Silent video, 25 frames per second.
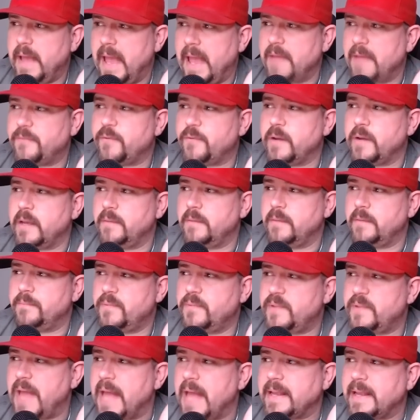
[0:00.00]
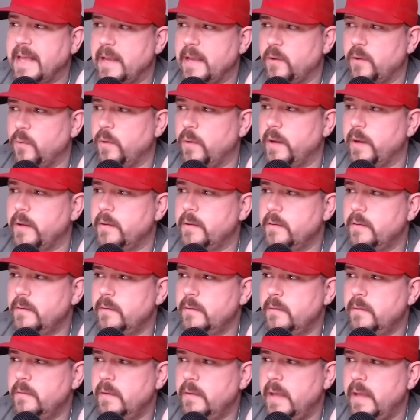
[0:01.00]
every stat category,
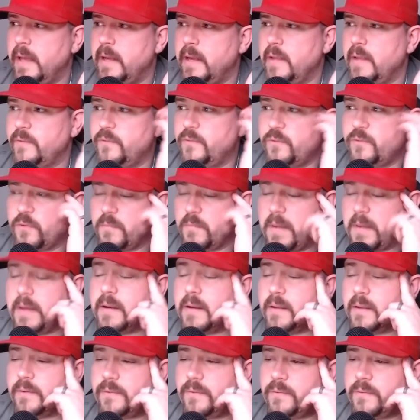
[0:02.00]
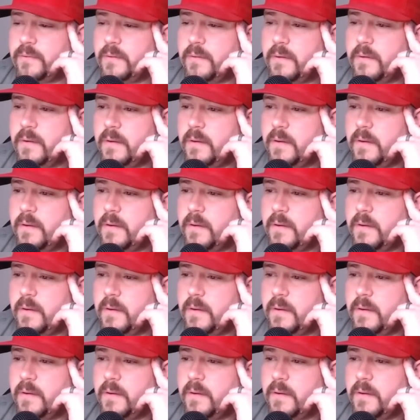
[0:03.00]
and it's tremendous